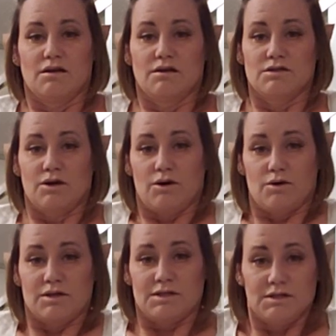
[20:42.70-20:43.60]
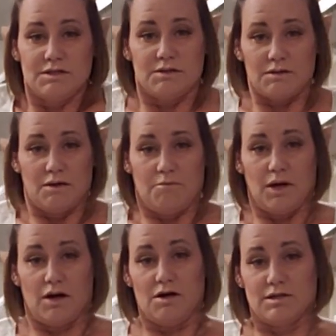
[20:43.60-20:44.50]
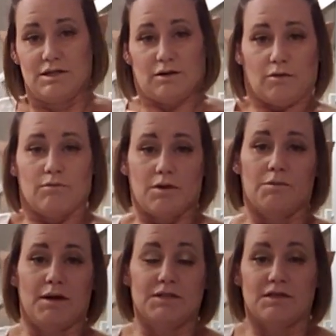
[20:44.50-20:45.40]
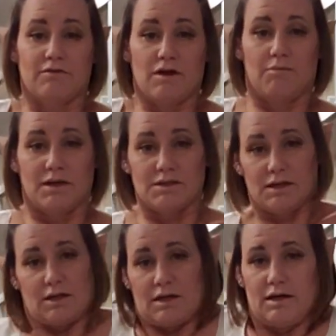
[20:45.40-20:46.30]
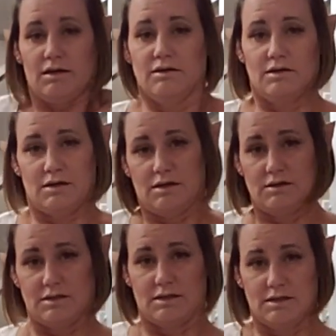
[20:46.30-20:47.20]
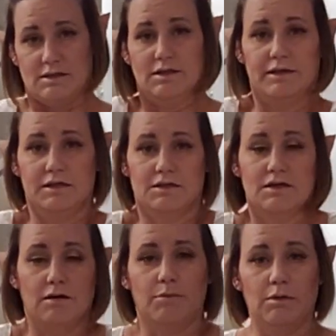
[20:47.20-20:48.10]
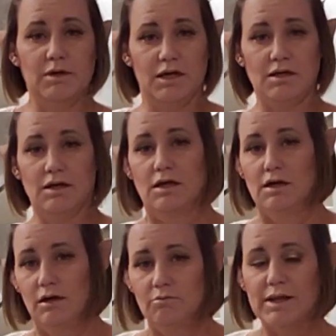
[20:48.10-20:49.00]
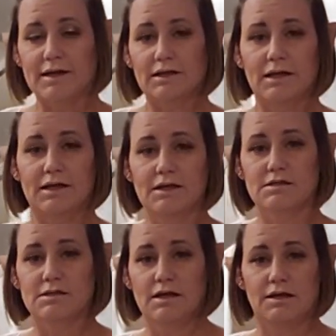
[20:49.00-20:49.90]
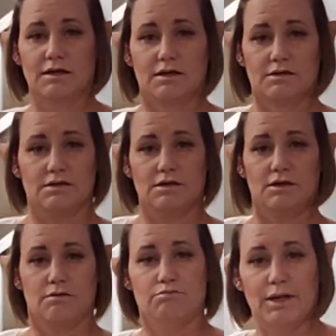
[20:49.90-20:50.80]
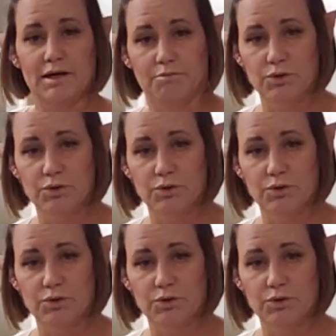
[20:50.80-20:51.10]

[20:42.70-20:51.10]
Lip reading: So this is my costume, the base of it basically. It's this linen top I made, black leggings and black